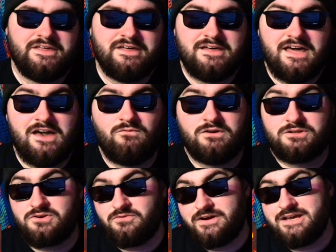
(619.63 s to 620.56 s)
And what's
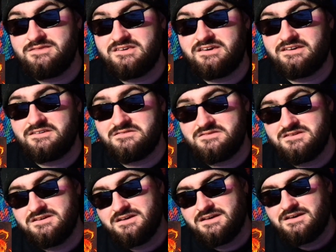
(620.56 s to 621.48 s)
crazy is,
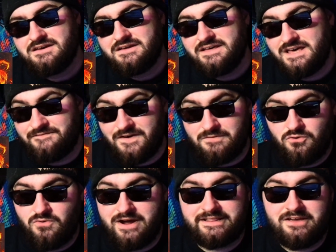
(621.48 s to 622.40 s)
if I'm
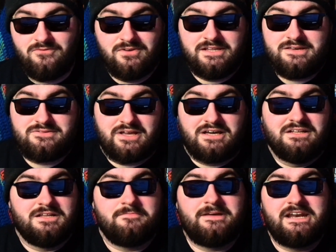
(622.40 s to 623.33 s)
correct, they released like a
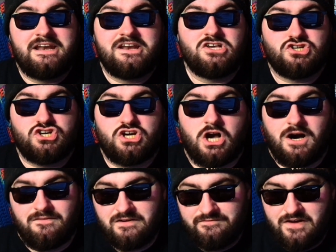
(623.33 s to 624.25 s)
limited edition
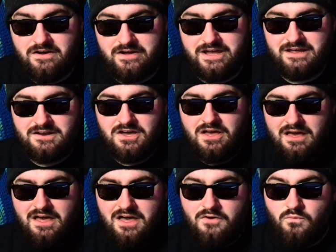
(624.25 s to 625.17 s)
cover variant
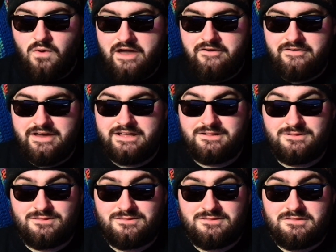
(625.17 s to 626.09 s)
where
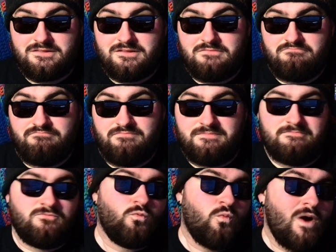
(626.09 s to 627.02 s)
it's
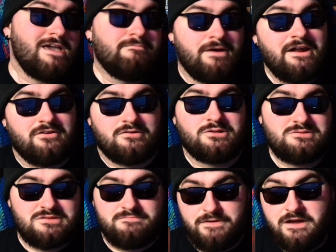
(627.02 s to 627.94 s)
way better, it's
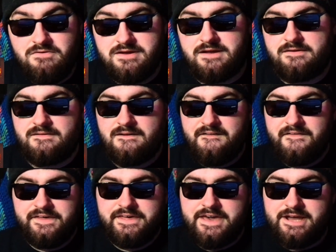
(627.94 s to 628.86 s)
superior.
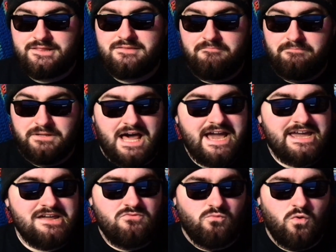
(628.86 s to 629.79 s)
It's black
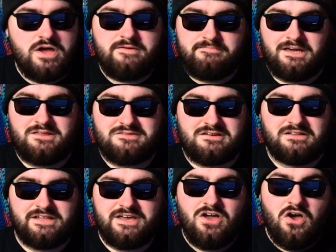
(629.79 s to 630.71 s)
and white
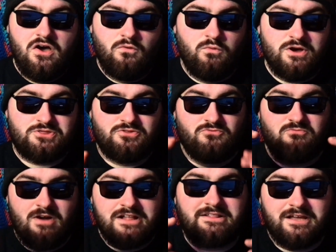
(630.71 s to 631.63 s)
basically with
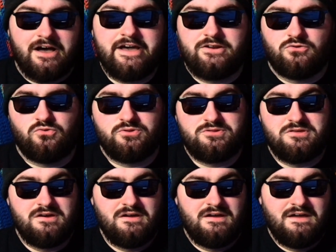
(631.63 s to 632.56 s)
red titles,
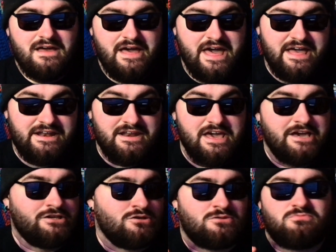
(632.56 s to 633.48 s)
and it
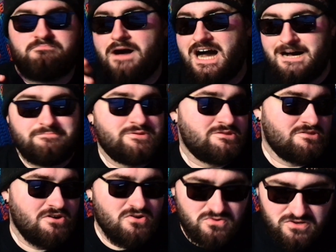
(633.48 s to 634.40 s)
just pops
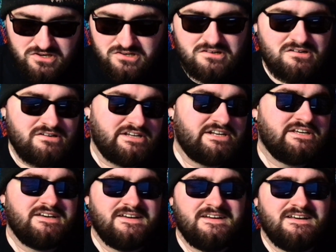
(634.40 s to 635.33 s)
so good.
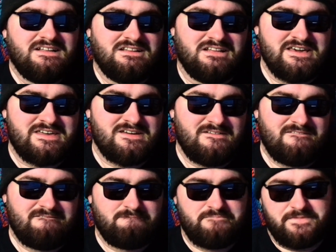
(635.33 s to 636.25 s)
Like
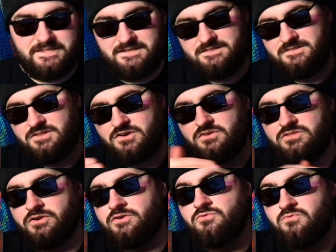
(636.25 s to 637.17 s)
the
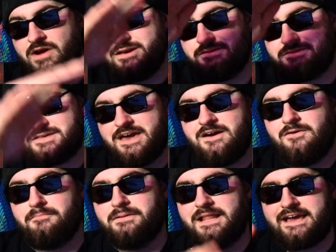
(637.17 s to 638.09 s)
grayscale
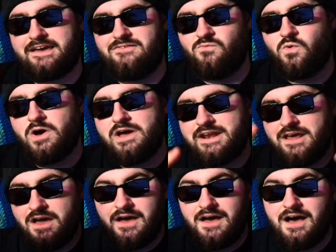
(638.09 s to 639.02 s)
black and white
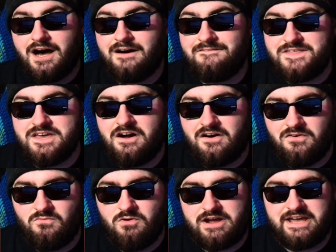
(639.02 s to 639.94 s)
of the
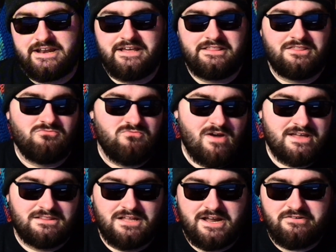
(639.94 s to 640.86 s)
artwork, and then the red
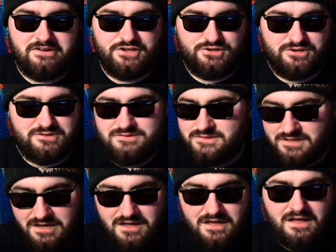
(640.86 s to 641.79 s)
lettering just,
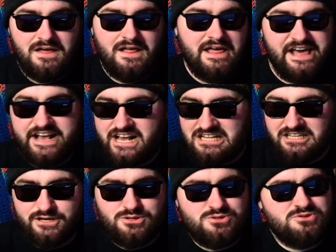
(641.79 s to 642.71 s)
it
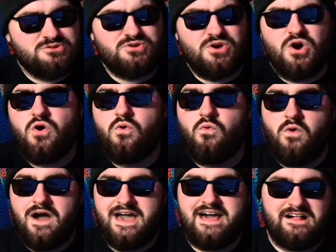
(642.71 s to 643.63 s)
clicks so
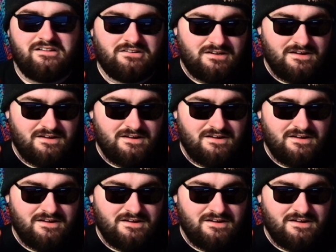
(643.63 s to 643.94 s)
well.